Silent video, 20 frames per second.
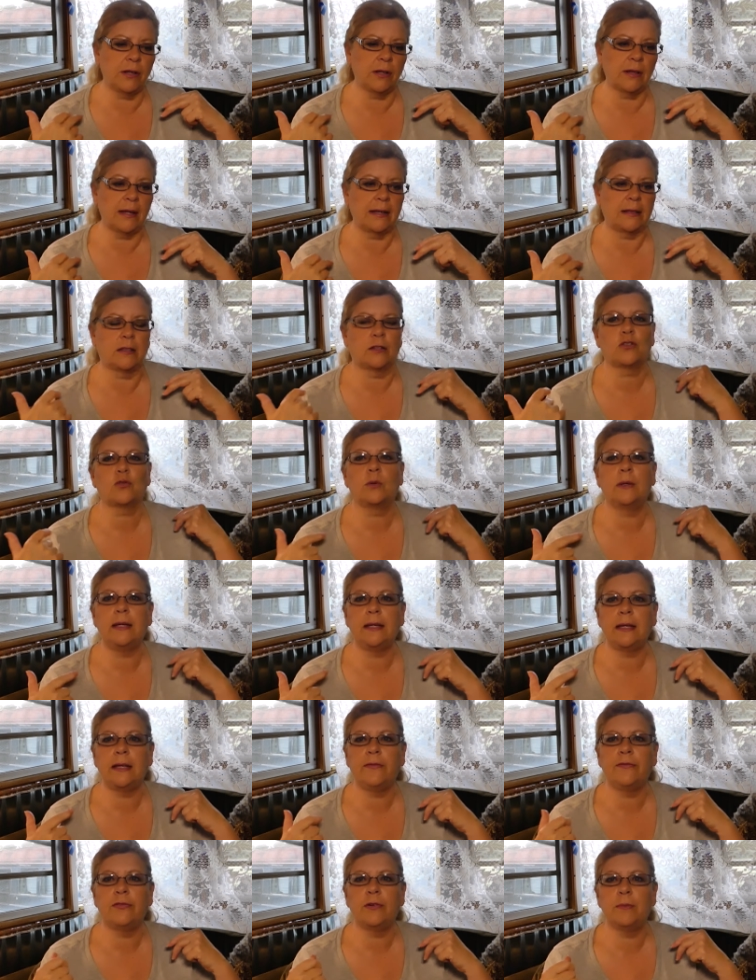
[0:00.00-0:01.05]
like the
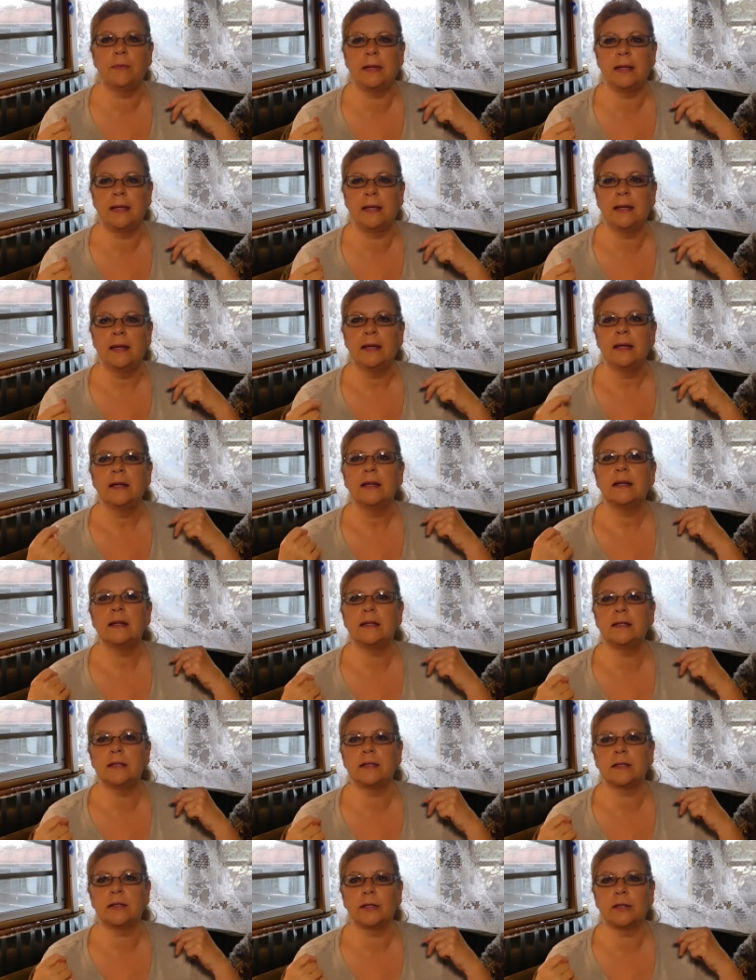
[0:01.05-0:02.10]
Twinkie for me
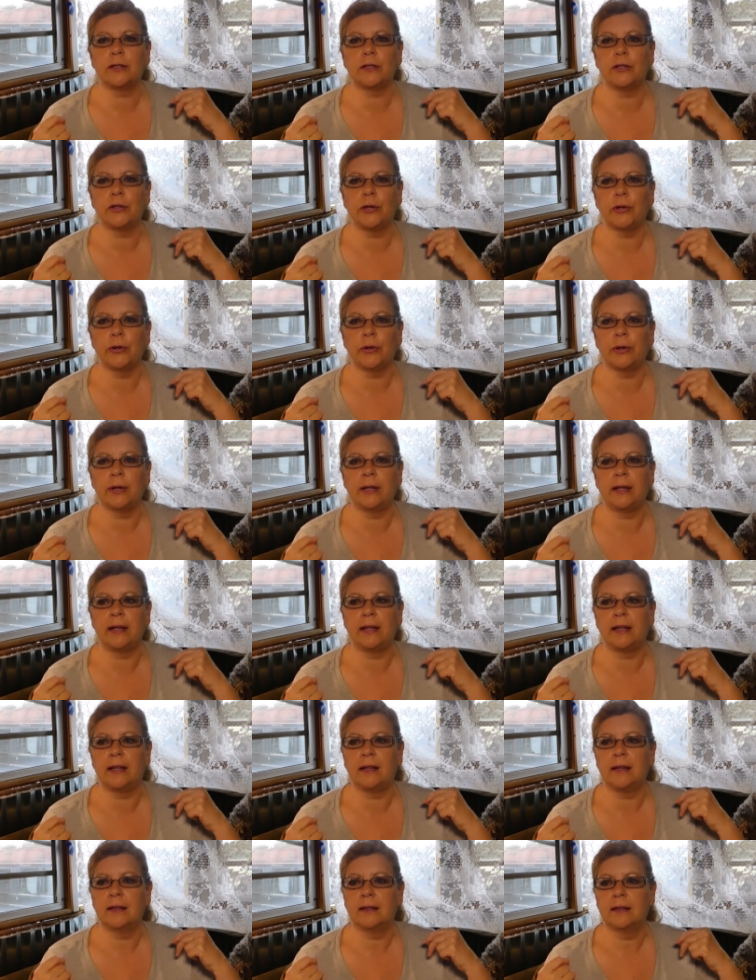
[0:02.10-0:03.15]
is
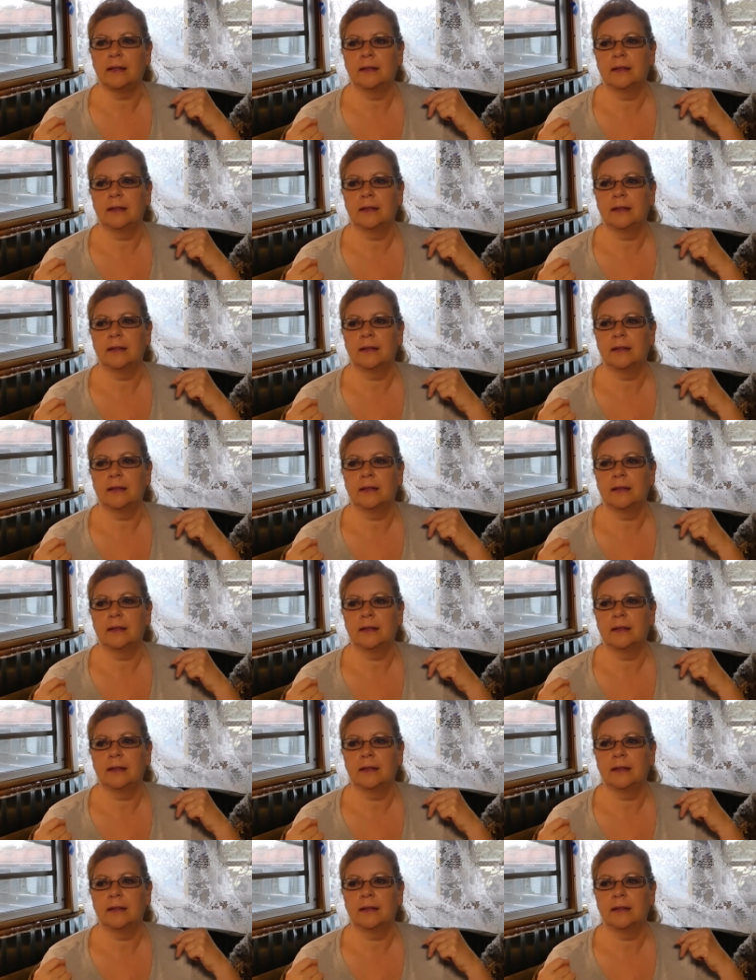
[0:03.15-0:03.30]
security.